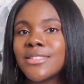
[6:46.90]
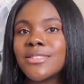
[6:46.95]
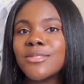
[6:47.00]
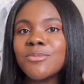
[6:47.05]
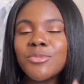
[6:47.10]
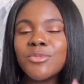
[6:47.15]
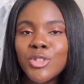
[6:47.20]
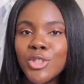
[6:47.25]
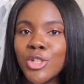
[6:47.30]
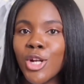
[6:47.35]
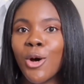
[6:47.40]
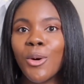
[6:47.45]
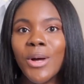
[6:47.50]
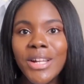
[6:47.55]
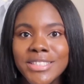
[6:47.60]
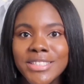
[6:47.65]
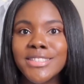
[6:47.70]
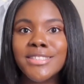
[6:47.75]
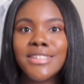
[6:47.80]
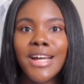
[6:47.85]
you know,
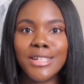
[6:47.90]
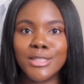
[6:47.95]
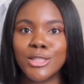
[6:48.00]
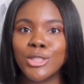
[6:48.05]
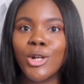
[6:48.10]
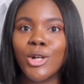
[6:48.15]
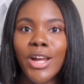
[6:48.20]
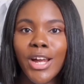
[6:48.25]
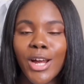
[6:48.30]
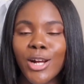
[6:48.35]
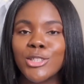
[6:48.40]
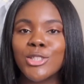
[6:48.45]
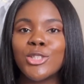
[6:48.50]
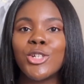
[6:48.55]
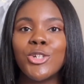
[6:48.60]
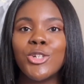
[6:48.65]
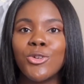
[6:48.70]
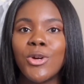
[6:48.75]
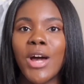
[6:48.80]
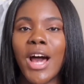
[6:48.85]
it's stuck to your hair, so
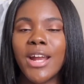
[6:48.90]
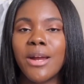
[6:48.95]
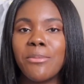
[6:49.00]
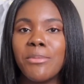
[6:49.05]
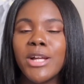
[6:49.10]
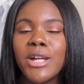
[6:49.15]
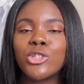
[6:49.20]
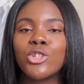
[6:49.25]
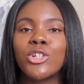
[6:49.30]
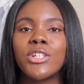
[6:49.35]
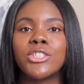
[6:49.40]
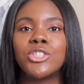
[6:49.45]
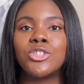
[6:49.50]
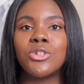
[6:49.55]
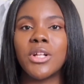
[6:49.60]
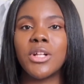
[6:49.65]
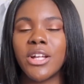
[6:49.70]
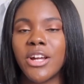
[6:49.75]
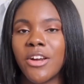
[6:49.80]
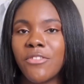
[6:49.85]
you got to make sure that
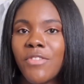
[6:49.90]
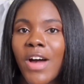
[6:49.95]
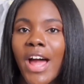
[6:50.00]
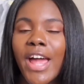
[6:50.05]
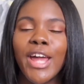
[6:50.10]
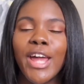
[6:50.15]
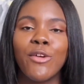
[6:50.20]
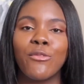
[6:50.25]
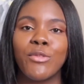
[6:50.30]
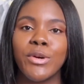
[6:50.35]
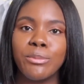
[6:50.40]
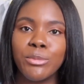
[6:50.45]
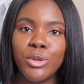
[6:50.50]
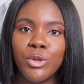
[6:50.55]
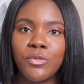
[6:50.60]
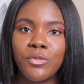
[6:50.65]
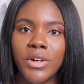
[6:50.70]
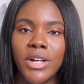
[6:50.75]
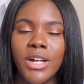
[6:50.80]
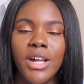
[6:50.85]
you clarify and
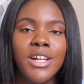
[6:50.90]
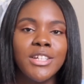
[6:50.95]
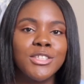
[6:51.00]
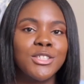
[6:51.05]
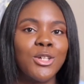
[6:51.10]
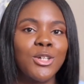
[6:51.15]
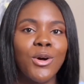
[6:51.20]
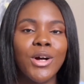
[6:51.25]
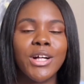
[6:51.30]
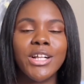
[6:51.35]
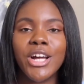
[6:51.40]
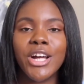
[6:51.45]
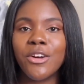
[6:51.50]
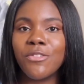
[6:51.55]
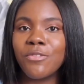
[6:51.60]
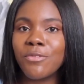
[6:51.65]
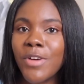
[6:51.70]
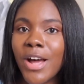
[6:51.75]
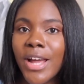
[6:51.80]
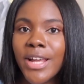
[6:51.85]
remove it. So a
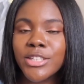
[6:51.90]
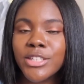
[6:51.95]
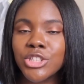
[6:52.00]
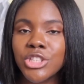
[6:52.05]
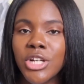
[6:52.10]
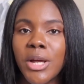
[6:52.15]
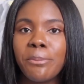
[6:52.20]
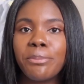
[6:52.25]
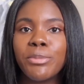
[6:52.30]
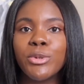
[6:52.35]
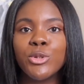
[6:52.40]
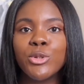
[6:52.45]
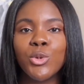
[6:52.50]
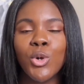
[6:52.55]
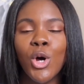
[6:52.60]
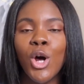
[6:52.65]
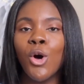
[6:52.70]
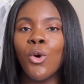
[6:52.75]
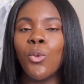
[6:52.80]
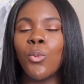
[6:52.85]
clarifying
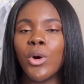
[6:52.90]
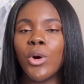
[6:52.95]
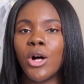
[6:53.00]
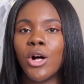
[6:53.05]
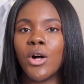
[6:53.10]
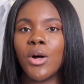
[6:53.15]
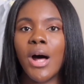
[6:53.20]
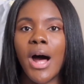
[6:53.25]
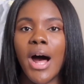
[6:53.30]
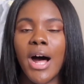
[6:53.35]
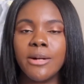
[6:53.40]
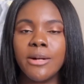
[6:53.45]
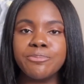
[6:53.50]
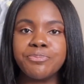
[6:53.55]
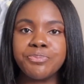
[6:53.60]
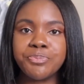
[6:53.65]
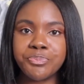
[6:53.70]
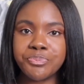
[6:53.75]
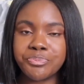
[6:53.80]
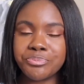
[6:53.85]
shampoo will
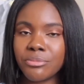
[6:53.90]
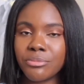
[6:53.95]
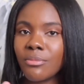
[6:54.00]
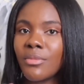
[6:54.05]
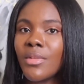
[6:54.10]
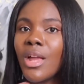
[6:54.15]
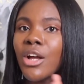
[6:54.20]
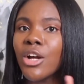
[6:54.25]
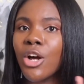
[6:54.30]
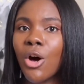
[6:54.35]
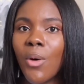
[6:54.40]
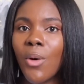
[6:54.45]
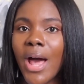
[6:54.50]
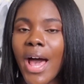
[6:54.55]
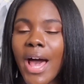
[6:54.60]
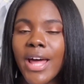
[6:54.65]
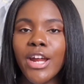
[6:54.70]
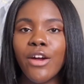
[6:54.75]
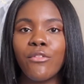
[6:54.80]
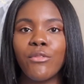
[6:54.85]
go
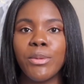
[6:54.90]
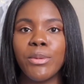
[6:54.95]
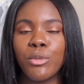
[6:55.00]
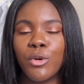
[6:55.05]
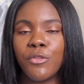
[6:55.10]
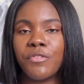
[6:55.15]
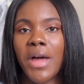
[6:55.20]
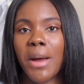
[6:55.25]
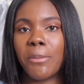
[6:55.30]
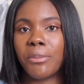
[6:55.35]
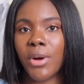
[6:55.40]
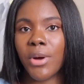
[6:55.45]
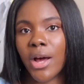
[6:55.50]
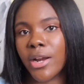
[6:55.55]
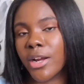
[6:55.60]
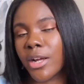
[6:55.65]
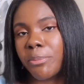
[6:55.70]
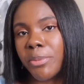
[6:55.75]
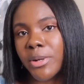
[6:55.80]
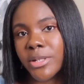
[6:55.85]
ahead and remove that
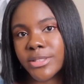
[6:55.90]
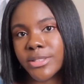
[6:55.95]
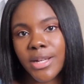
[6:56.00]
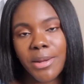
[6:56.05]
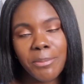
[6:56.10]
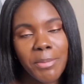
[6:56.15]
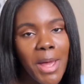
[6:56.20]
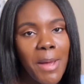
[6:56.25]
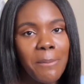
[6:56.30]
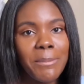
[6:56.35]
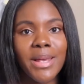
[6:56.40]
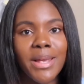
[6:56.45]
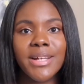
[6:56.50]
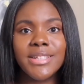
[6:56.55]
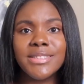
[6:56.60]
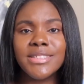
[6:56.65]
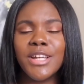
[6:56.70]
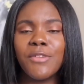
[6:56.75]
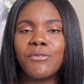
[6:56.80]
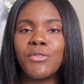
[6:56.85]
product buildup,
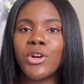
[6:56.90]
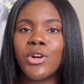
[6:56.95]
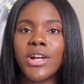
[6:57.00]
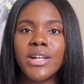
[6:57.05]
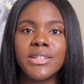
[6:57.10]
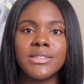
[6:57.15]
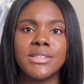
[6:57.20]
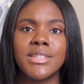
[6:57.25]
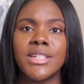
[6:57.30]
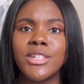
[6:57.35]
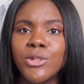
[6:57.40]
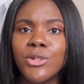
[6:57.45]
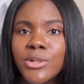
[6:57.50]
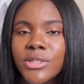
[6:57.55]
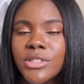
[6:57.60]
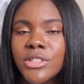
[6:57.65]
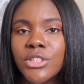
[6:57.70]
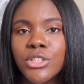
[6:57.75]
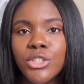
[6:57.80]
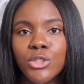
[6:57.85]
because if you're
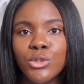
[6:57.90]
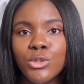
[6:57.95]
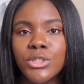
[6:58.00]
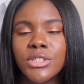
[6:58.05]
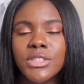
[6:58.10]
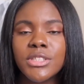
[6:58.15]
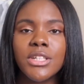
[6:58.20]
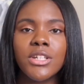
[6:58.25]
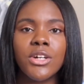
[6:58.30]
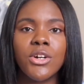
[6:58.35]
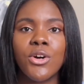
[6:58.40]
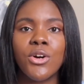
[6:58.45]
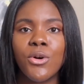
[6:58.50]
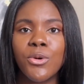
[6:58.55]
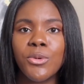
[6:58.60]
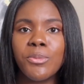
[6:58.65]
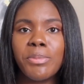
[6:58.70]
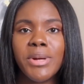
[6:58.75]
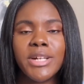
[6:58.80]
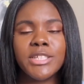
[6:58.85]
continuing to use
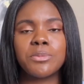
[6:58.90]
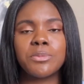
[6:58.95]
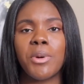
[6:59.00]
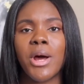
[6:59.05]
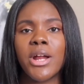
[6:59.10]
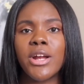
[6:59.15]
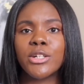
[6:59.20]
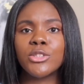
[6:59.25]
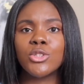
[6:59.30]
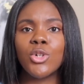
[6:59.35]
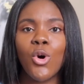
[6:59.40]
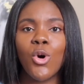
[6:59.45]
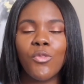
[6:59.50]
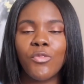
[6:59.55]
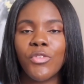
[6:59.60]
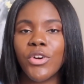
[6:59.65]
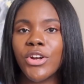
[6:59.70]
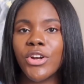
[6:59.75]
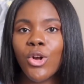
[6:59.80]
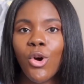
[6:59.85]
silicone based products
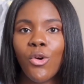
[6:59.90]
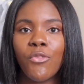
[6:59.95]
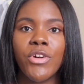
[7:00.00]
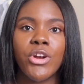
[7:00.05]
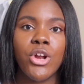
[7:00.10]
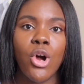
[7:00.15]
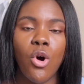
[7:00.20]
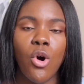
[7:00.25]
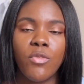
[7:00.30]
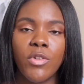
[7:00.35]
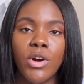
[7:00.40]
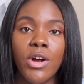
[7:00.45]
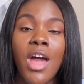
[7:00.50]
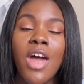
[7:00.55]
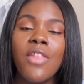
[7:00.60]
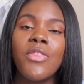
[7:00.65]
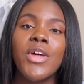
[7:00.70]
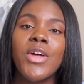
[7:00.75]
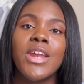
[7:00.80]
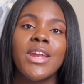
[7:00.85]
over and over and over,
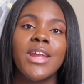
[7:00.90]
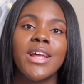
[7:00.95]
then